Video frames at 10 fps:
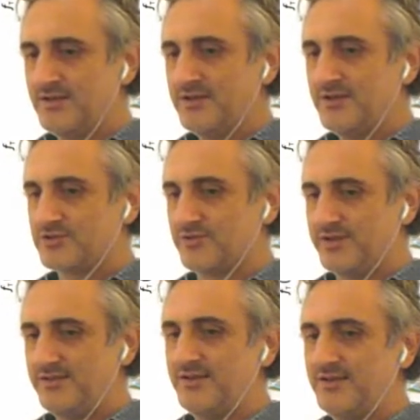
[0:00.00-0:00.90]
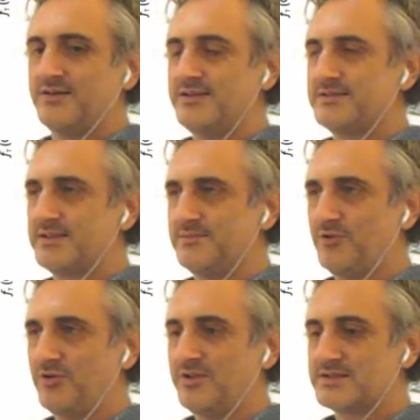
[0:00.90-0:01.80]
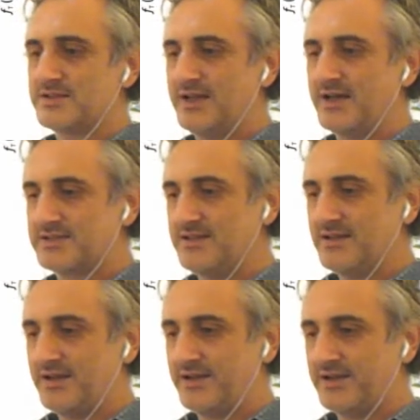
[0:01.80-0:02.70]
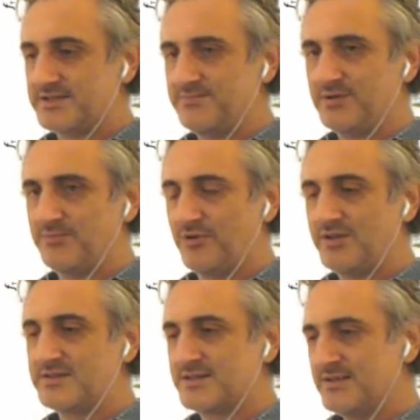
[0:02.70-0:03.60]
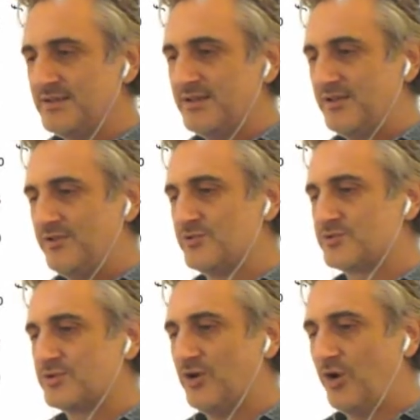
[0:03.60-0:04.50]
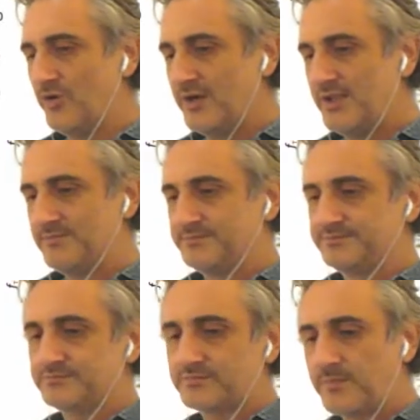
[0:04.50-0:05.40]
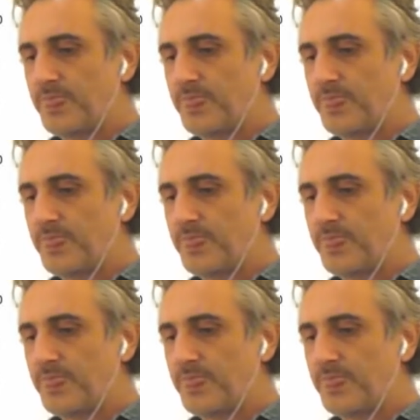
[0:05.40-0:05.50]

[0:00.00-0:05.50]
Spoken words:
Yeah. So the idea is that the models are simple models used only